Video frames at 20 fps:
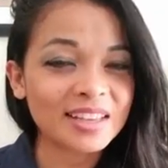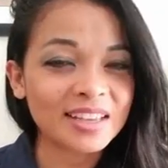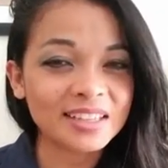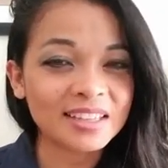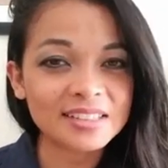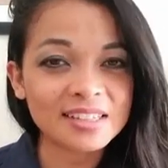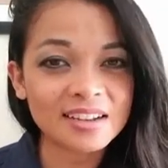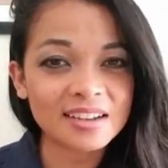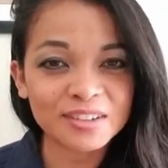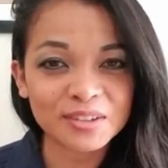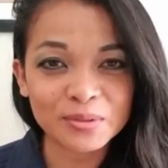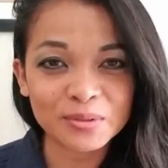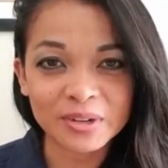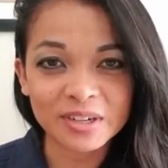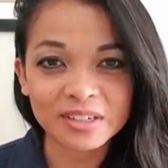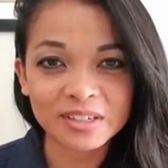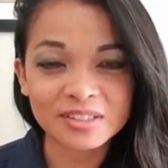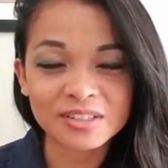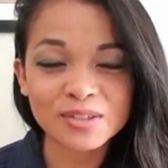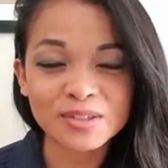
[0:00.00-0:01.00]
it's not going to
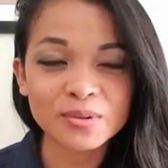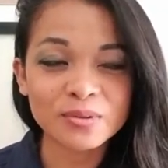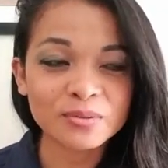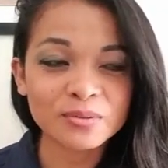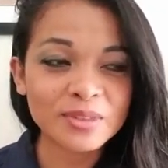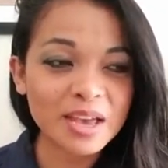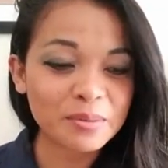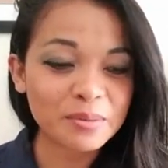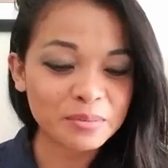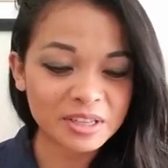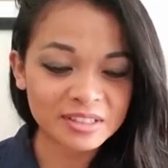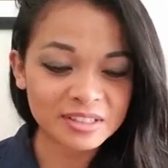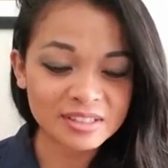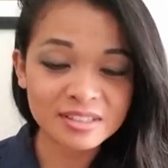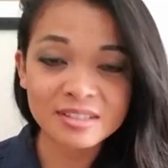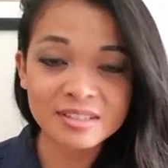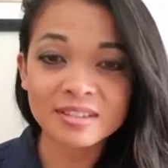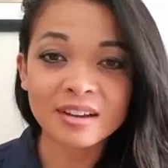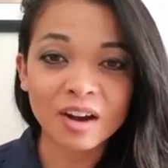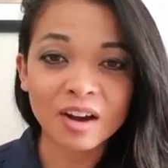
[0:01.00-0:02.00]
work. So that
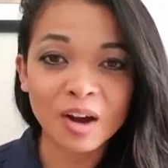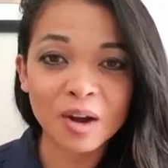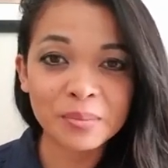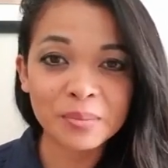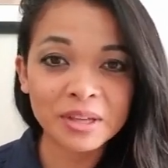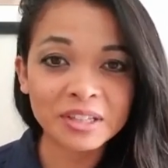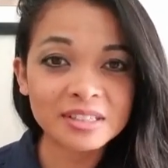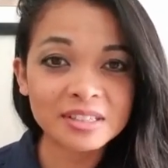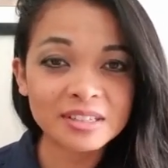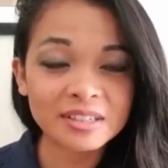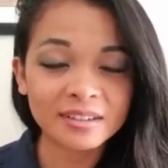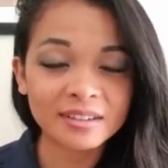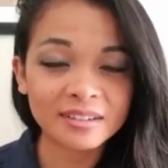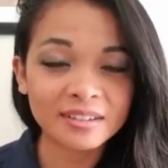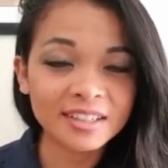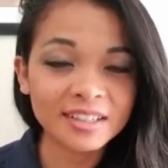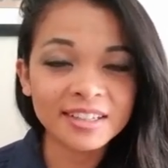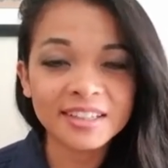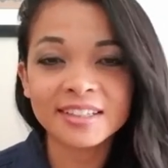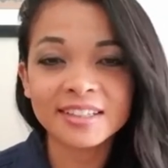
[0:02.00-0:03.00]
means
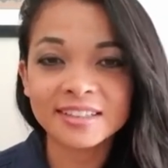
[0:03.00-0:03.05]
commenting,